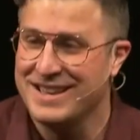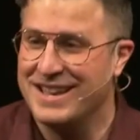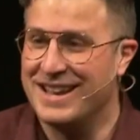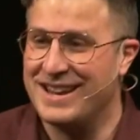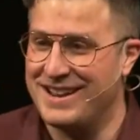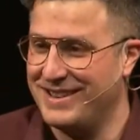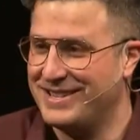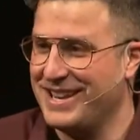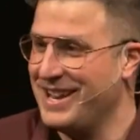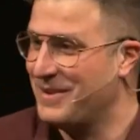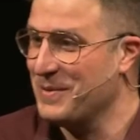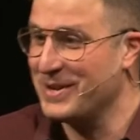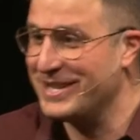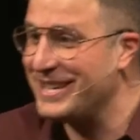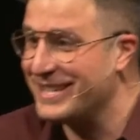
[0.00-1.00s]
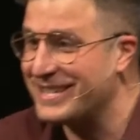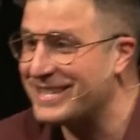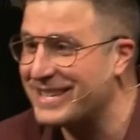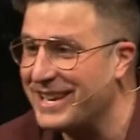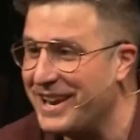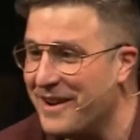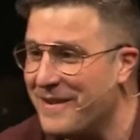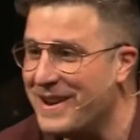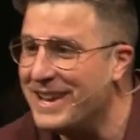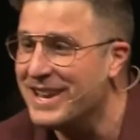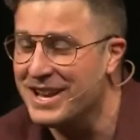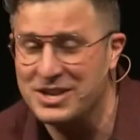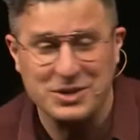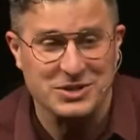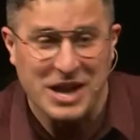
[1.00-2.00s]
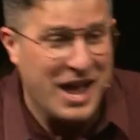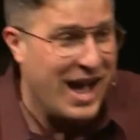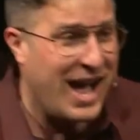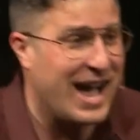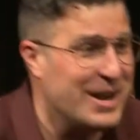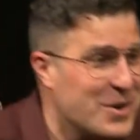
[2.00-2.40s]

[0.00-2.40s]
And I was like, Was it scary? And she goes, I